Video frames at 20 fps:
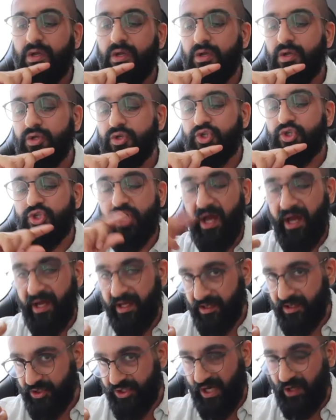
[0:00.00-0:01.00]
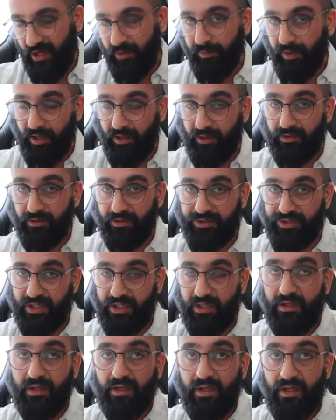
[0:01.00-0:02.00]
change our biology,
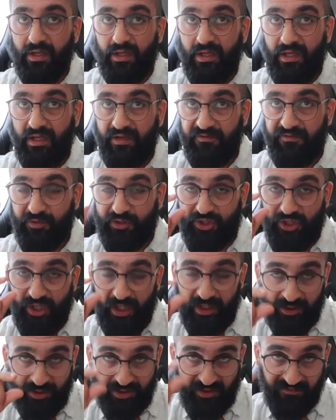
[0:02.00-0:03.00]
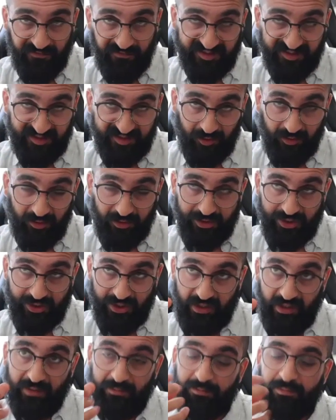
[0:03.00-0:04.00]
if we change the physiology
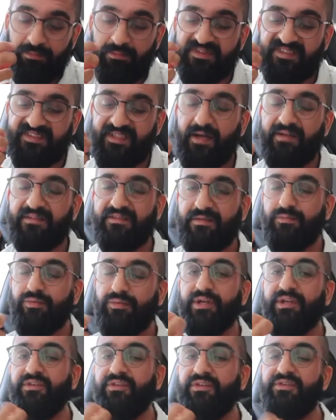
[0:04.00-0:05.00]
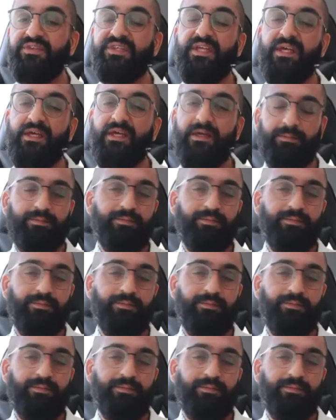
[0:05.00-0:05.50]
and start to breathe deep,